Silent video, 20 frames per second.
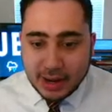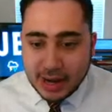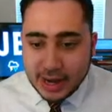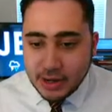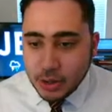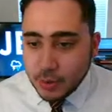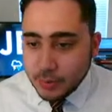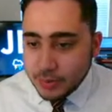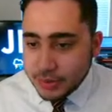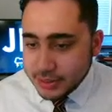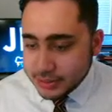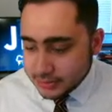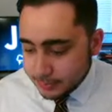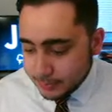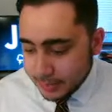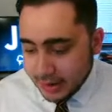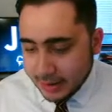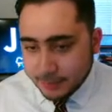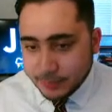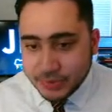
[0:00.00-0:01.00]
I know this
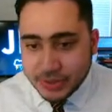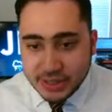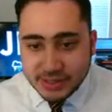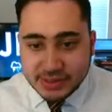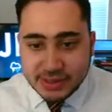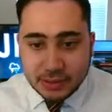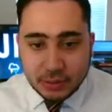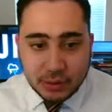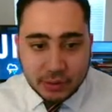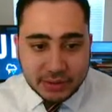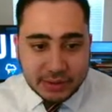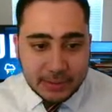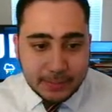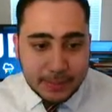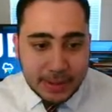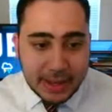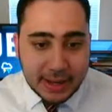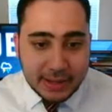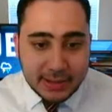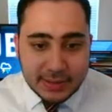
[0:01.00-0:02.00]
map doesn't look the
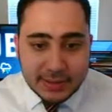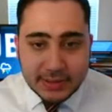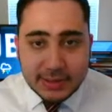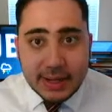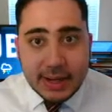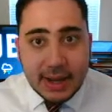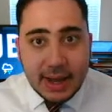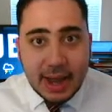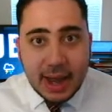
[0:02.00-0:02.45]
best,